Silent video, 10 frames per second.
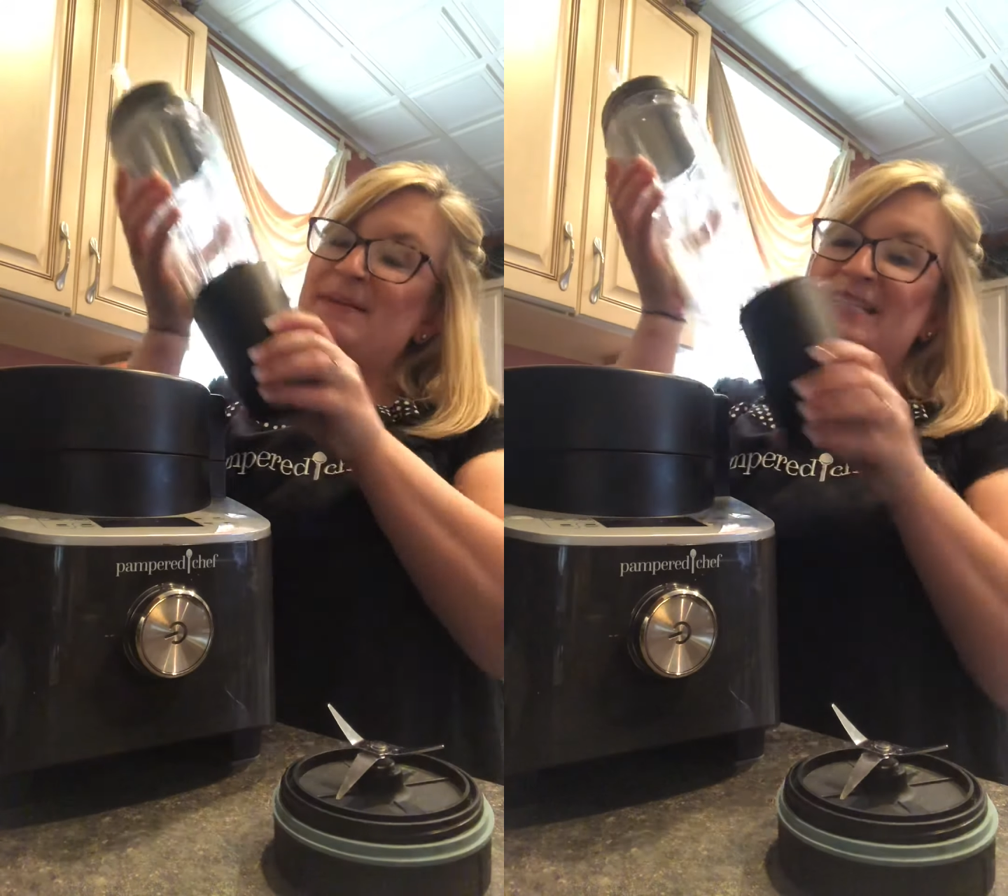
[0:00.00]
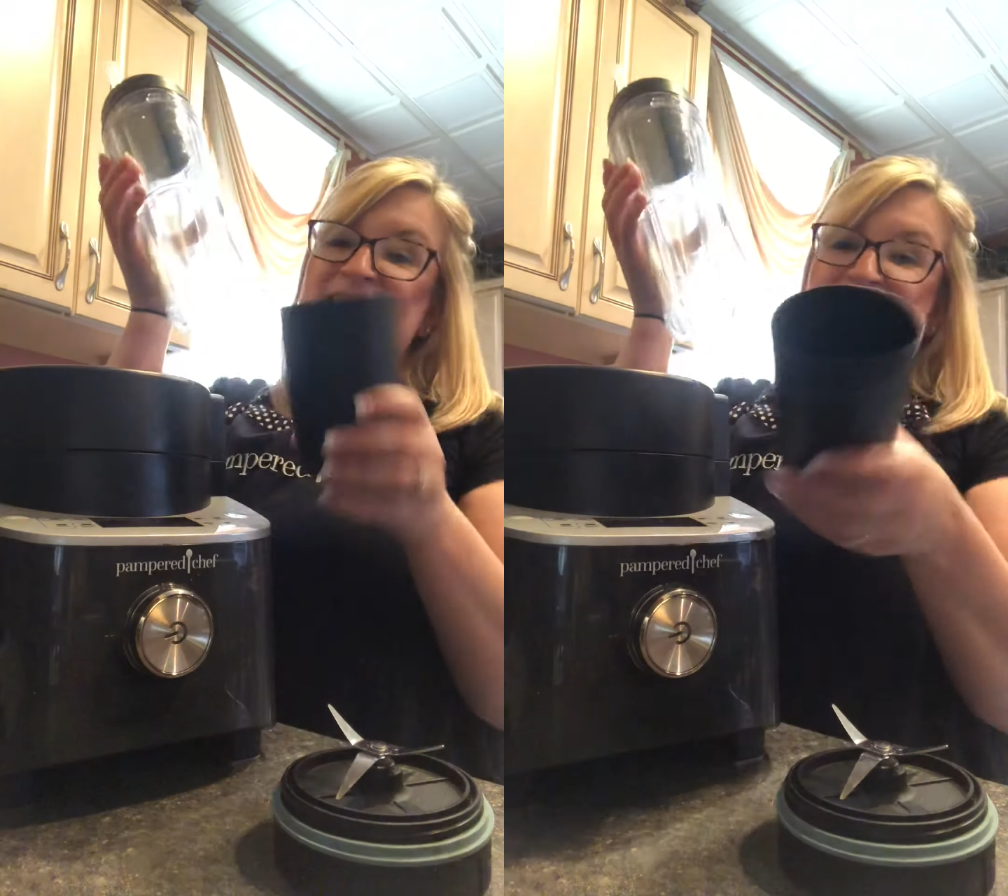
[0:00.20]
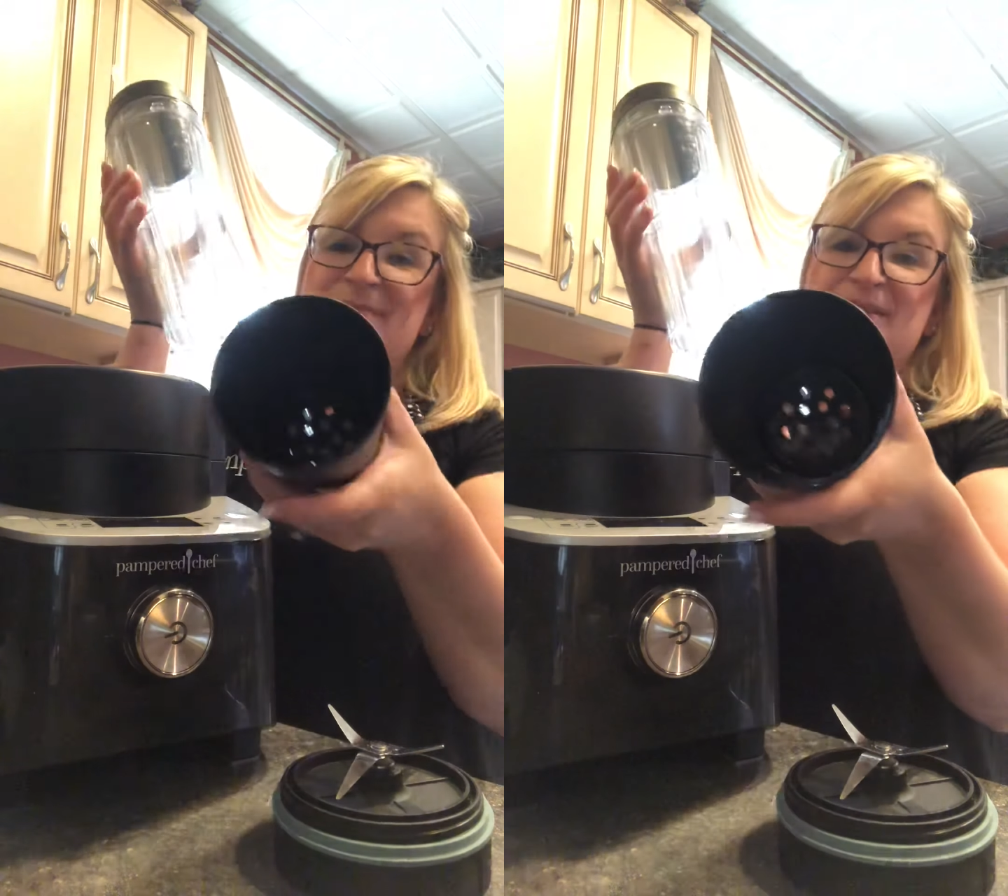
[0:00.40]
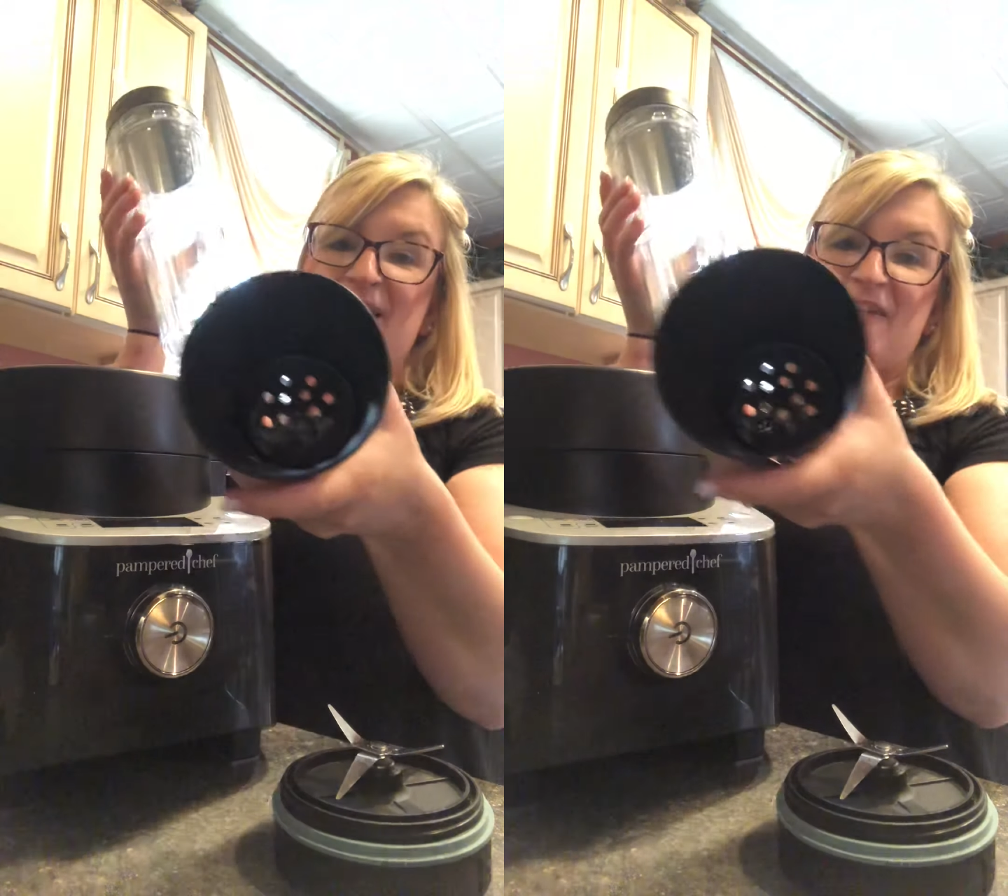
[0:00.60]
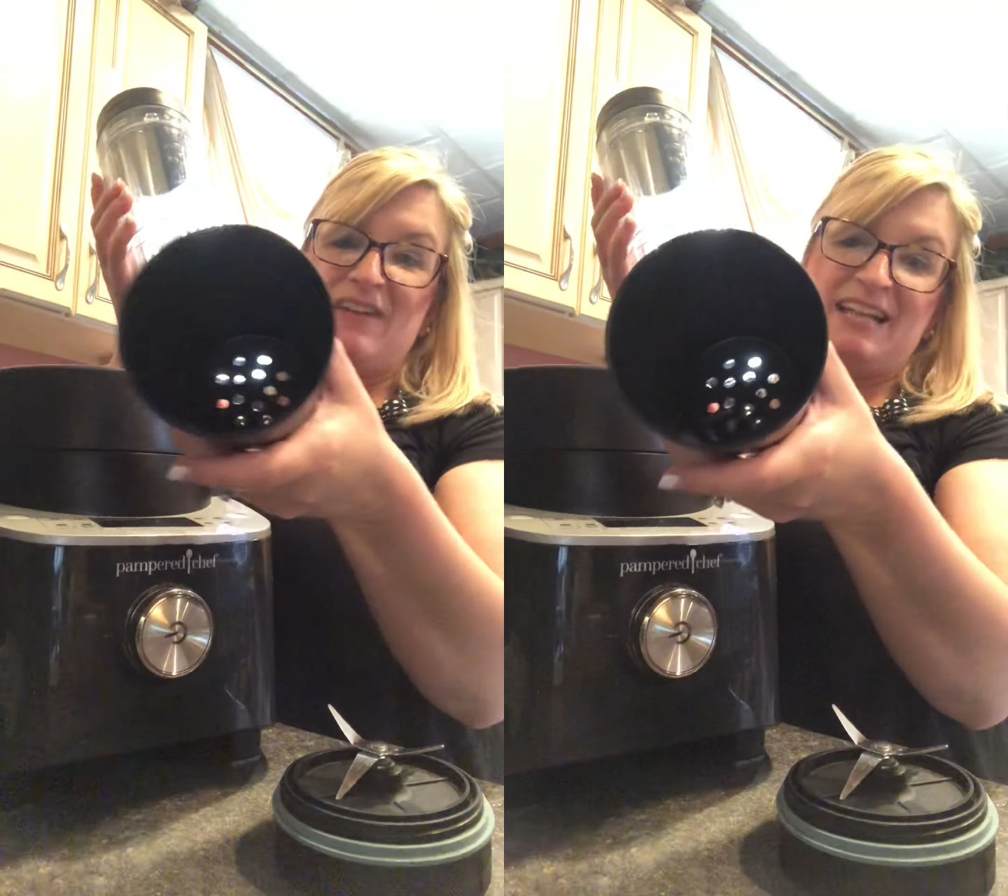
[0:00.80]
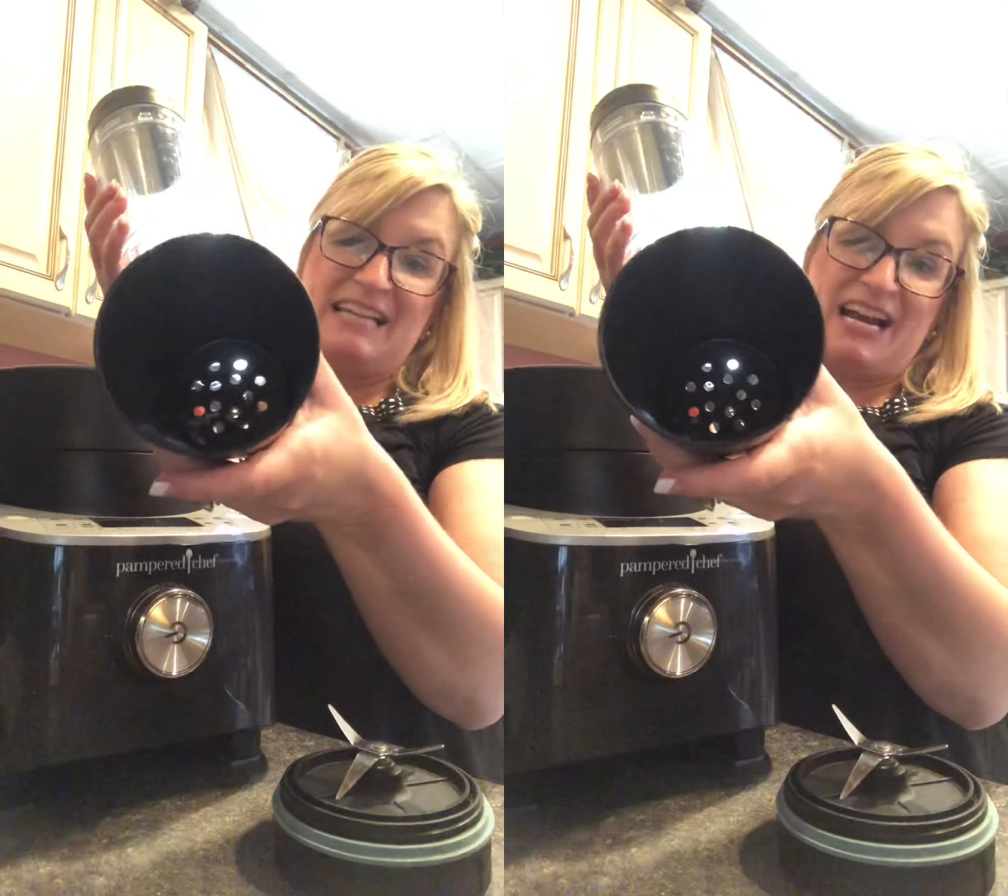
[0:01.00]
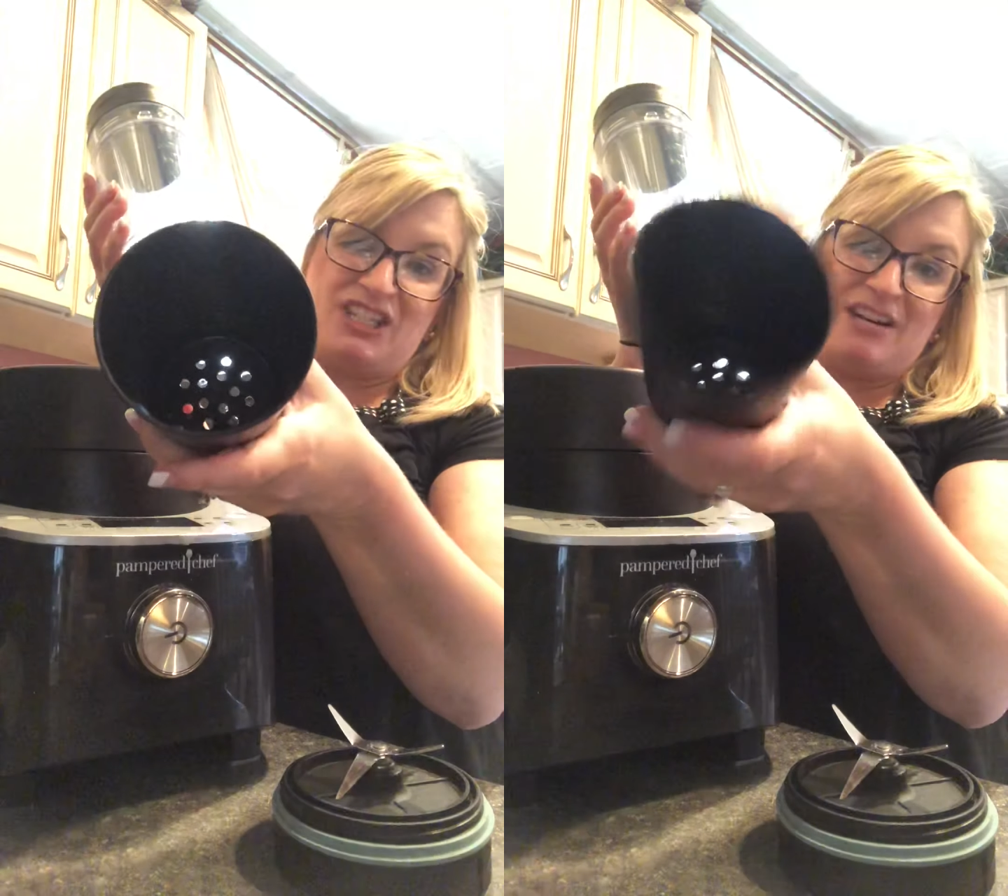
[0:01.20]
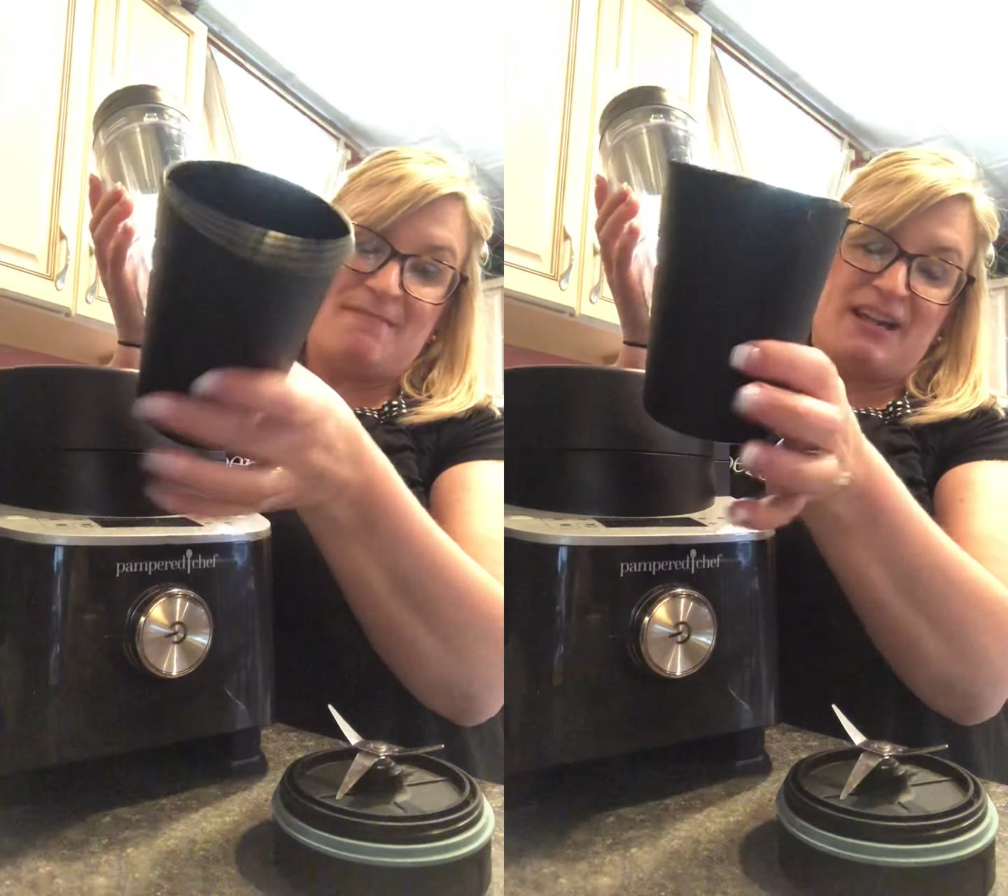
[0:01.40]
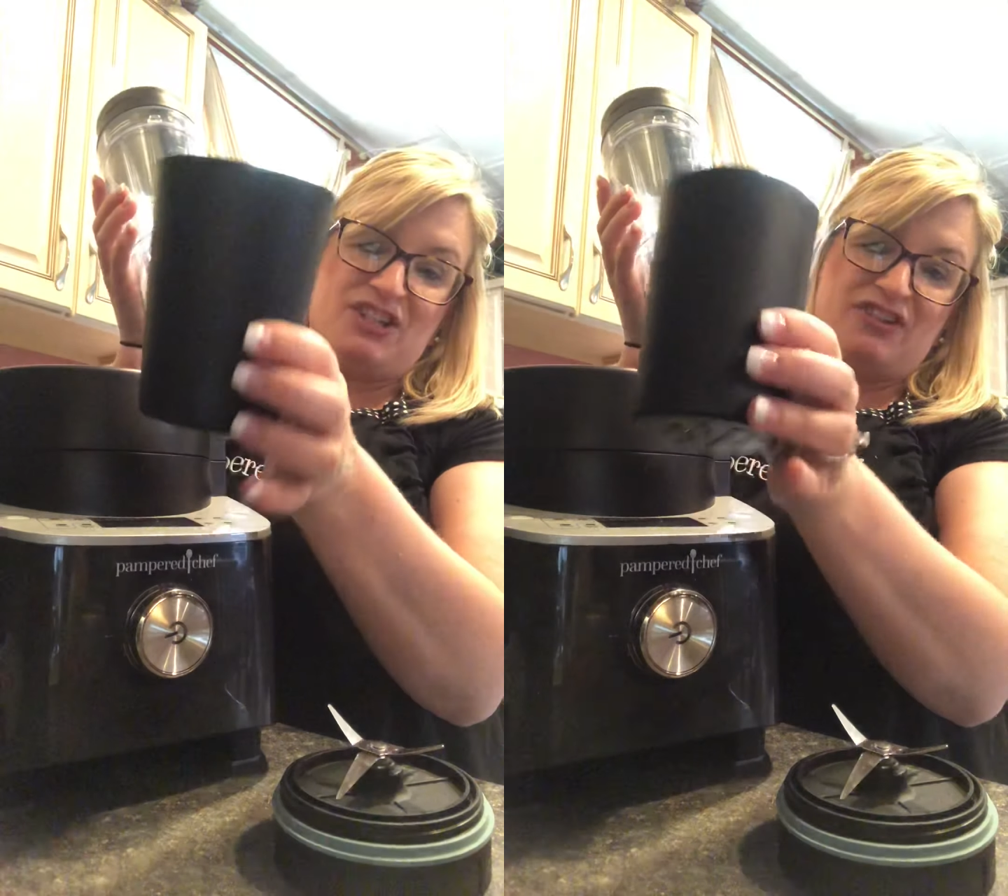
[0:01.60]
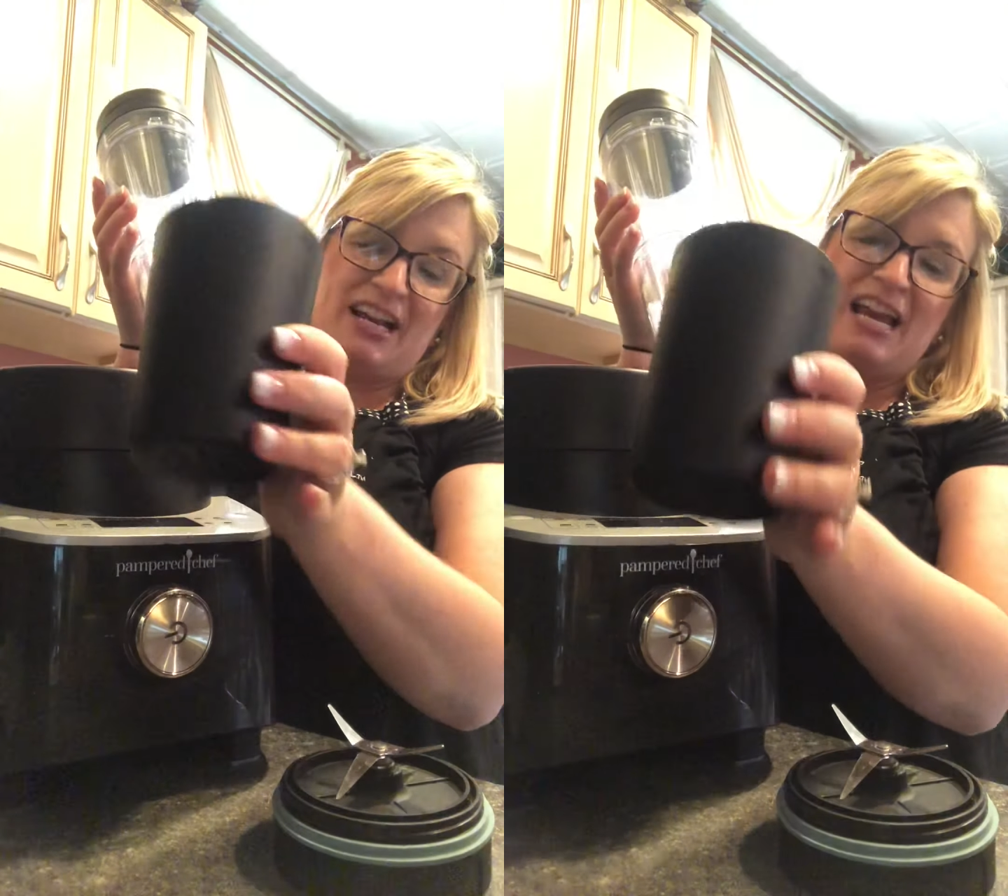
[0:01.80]
is this comes off and it's actually a
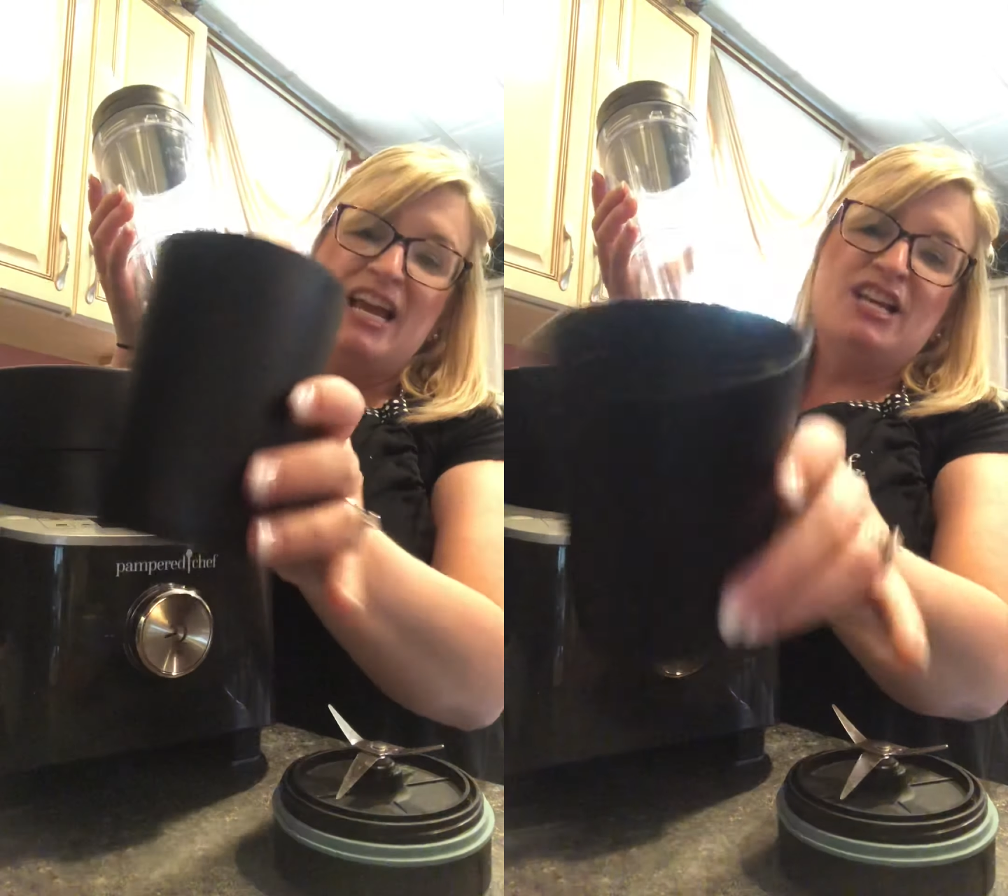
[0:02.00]
measuring,